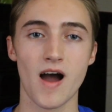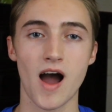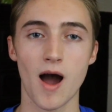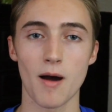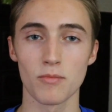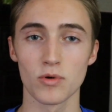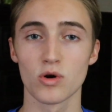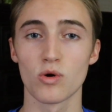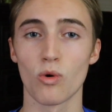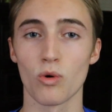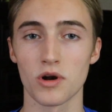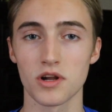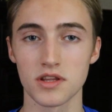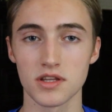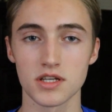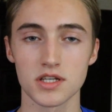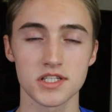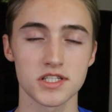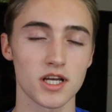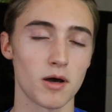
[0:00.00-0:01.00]
I'm recording
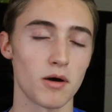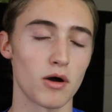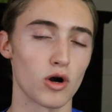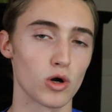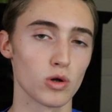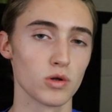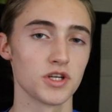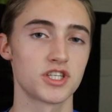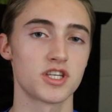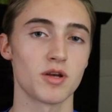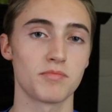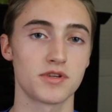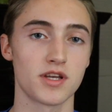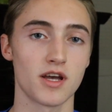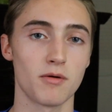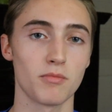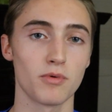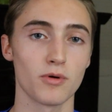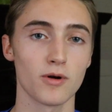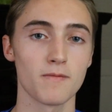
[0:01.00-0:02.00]
this early
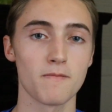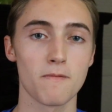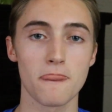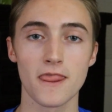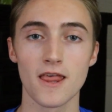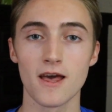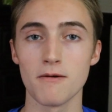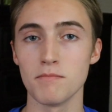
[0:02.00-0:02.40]
September,